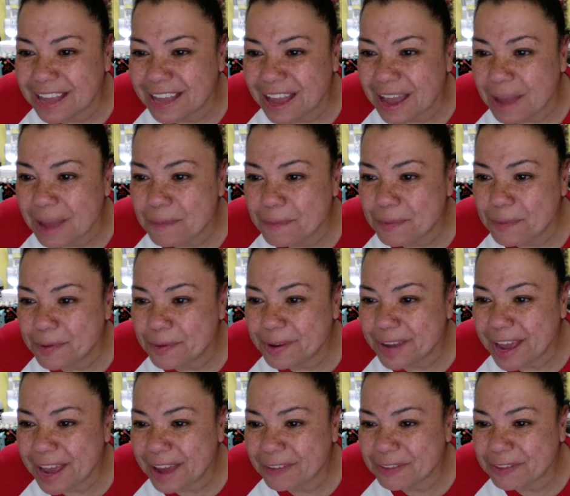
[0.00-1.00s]
I bought
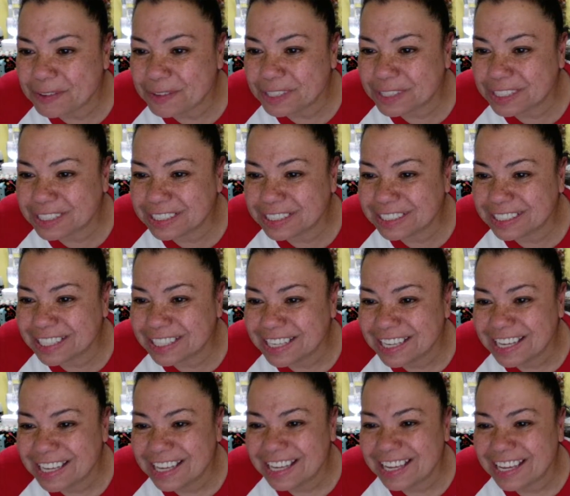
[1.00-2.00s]
it after watching.
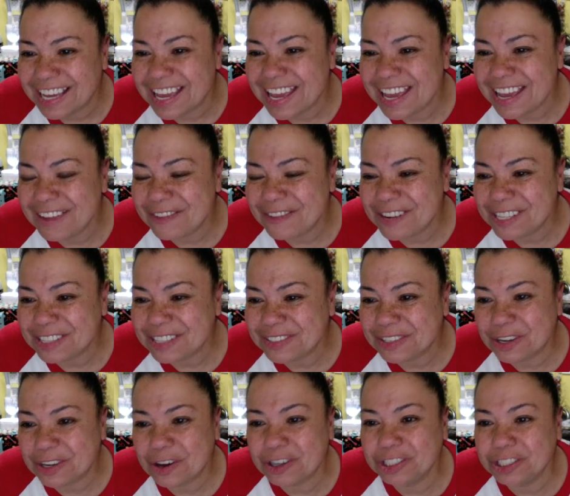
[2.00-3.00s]
Hey, Rachel.
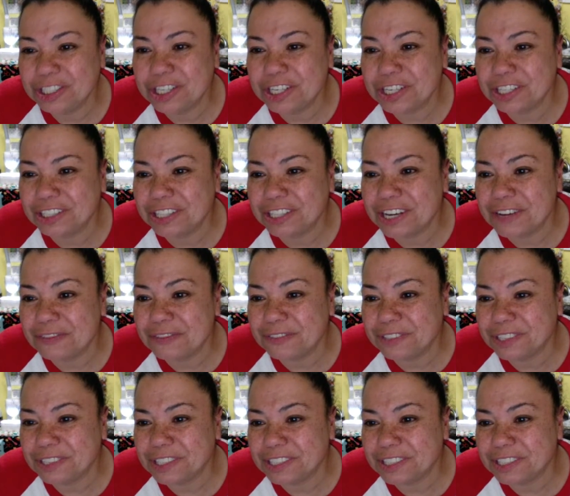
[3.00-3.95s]
Oh, you're gonna love your